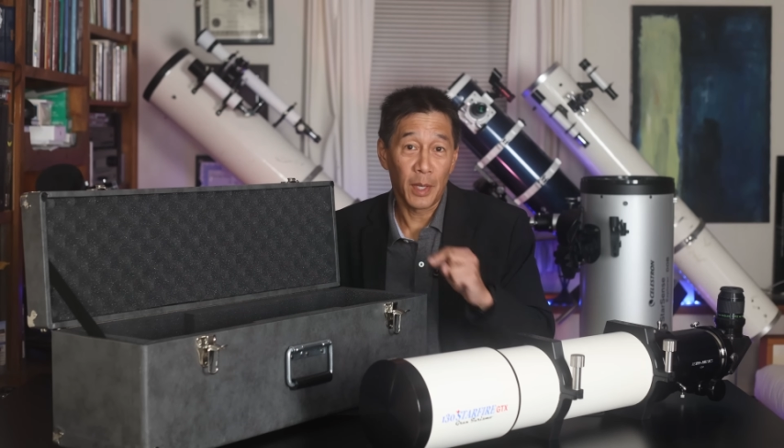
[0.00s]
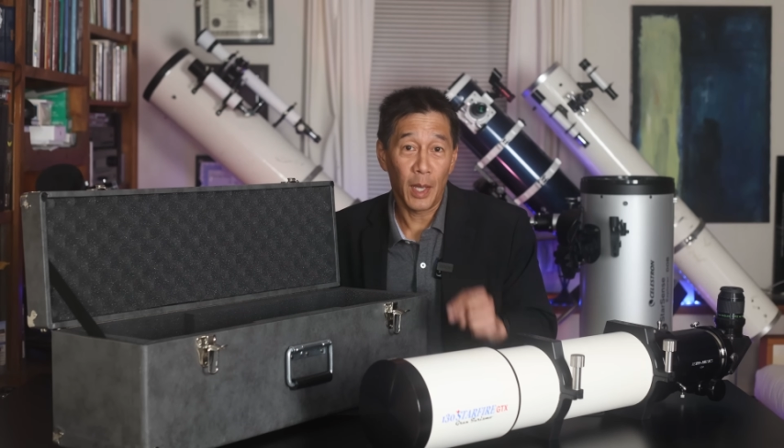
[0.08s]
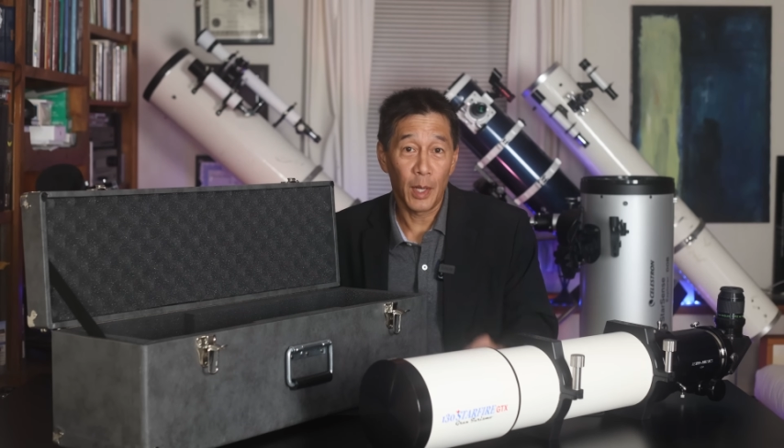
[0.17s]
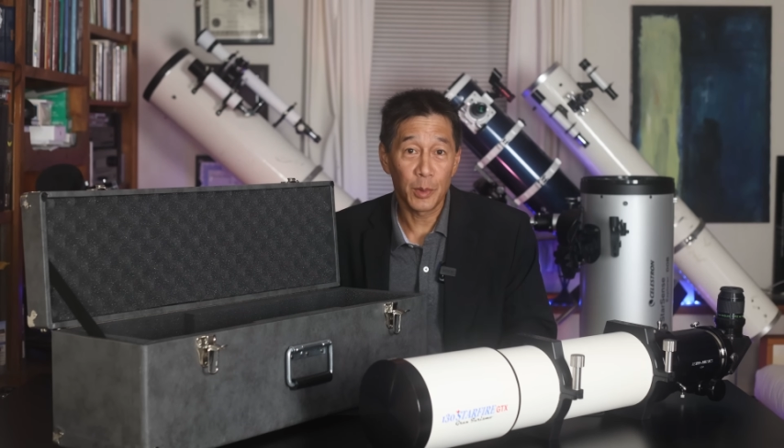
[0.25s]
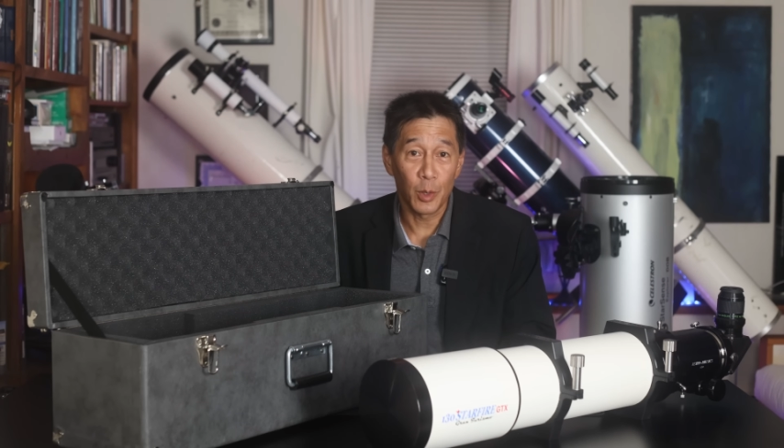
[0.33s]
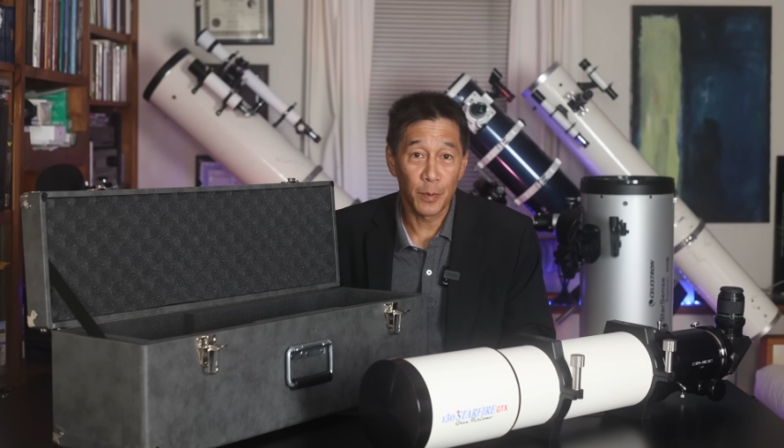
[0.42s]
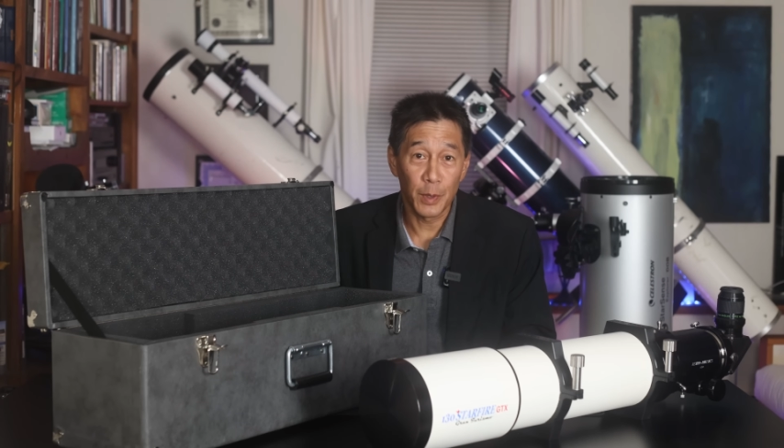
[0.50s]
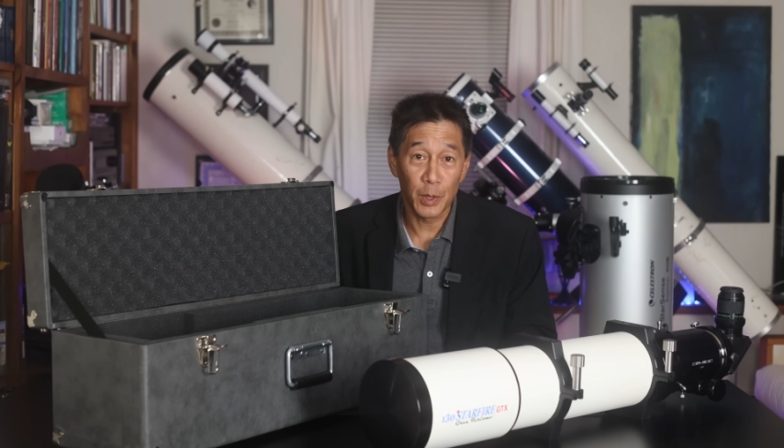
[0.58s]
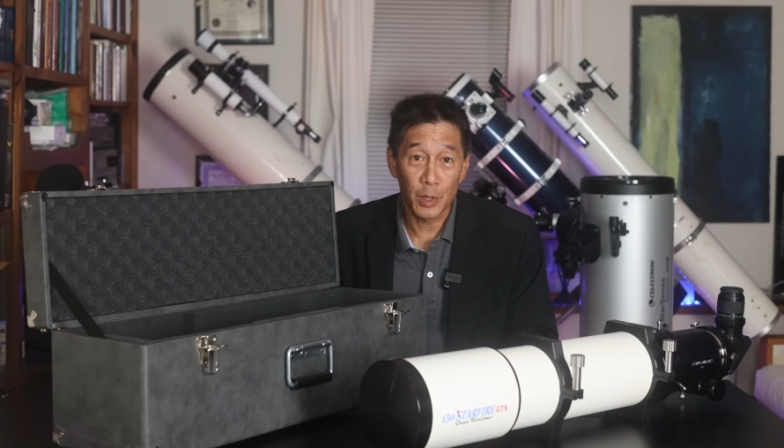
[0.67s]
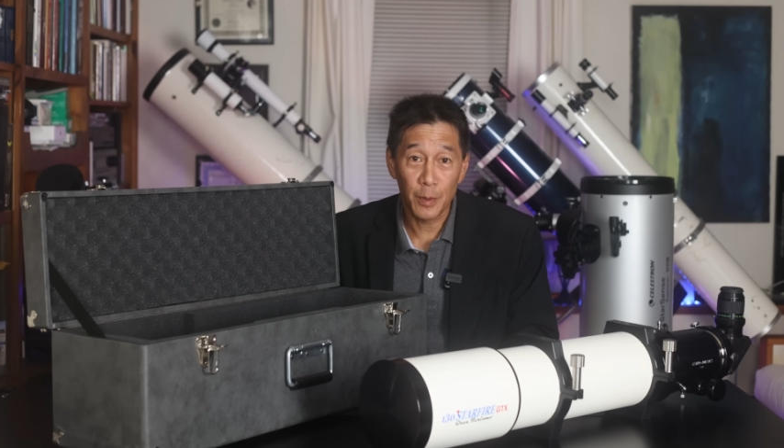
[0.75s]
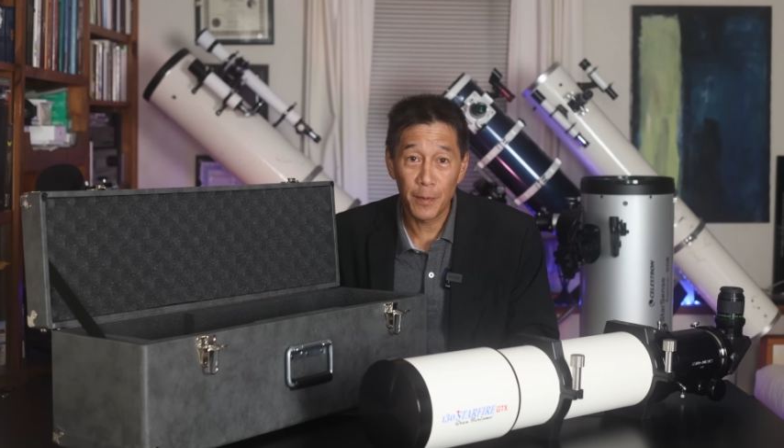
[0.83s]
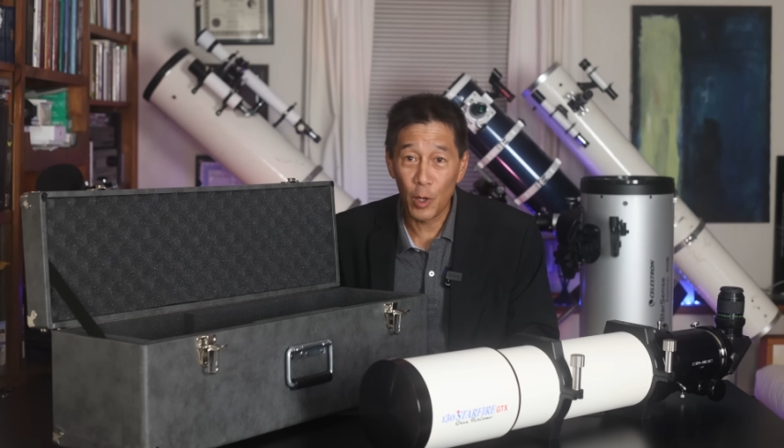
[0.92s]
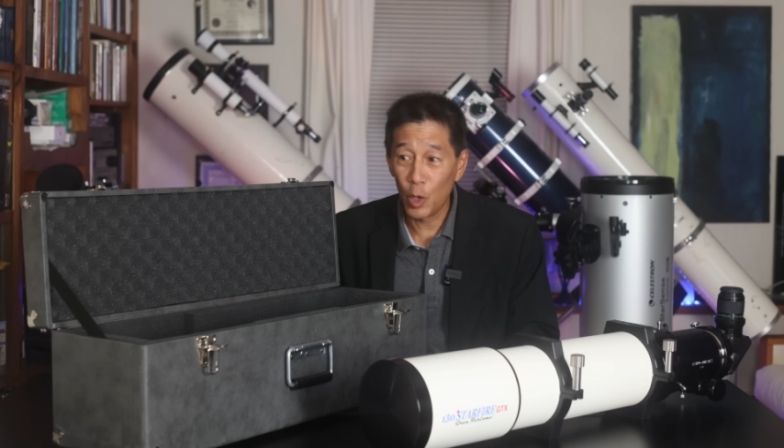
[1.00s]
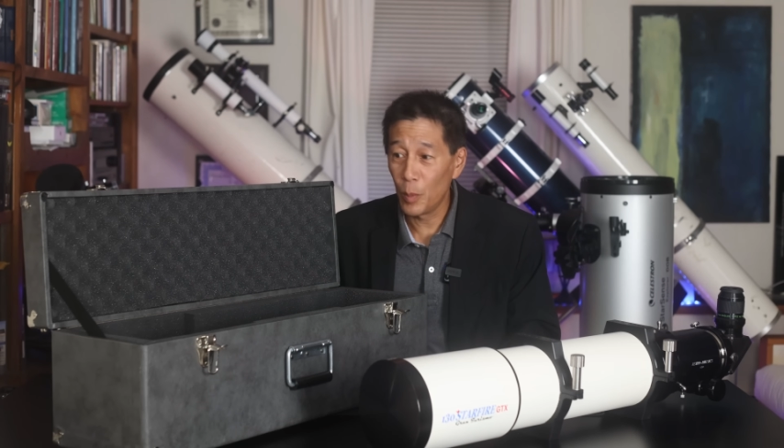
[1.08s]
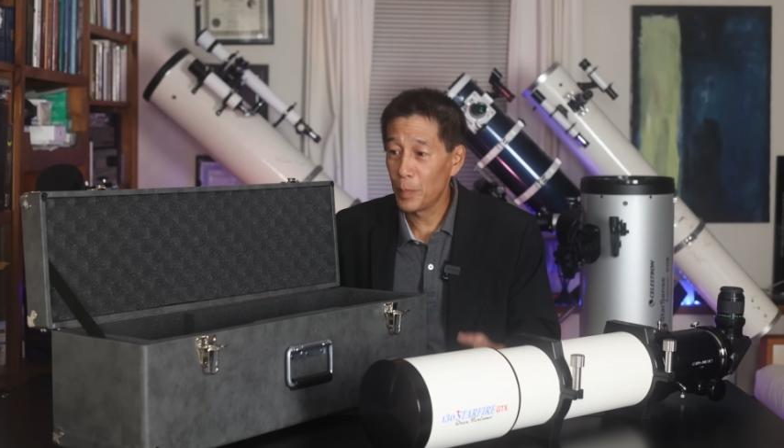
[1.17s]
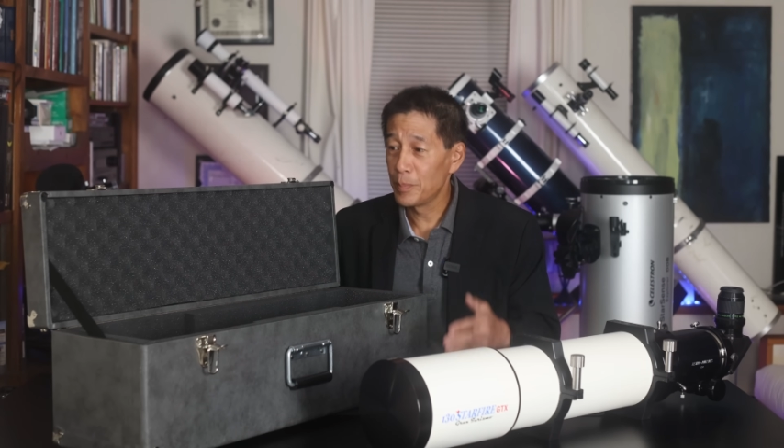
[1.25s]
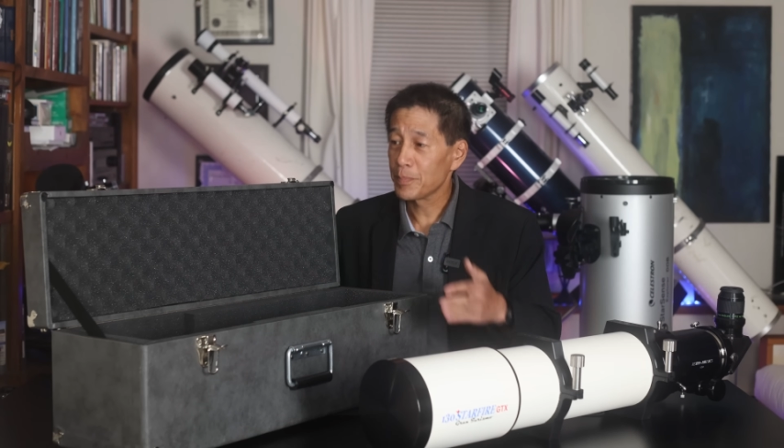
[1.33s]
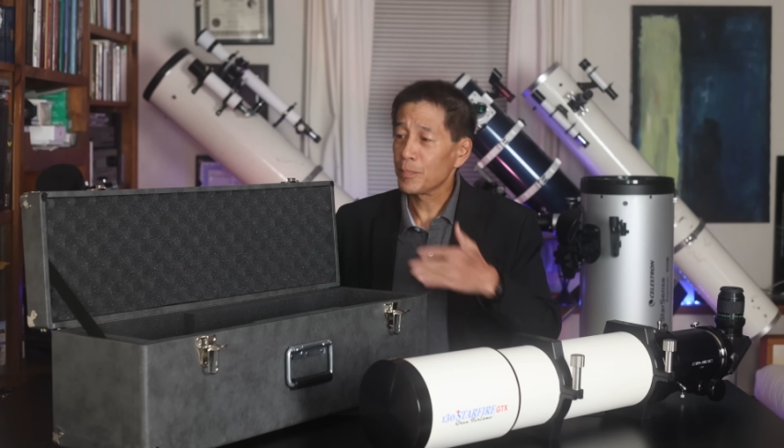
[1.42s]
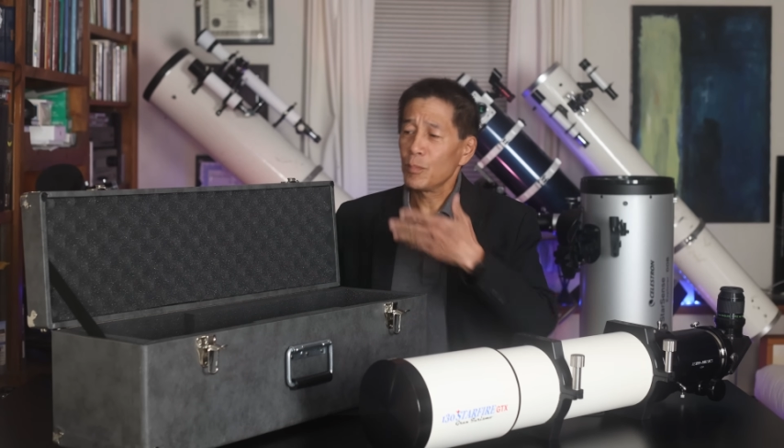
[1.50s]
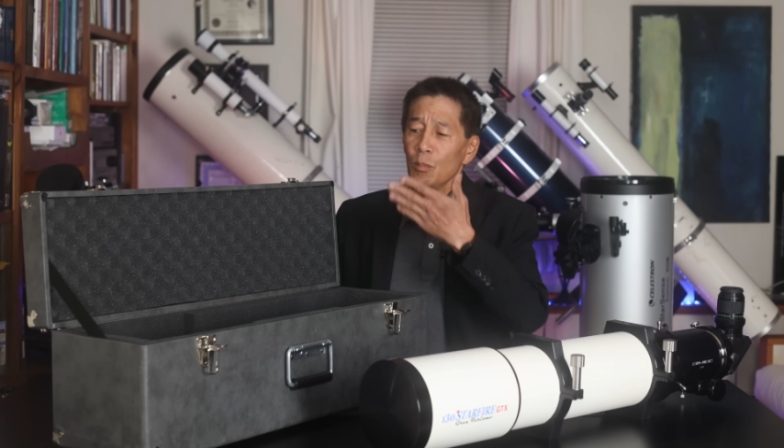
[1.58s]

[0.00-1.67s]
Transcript: the Astro-Physics foam.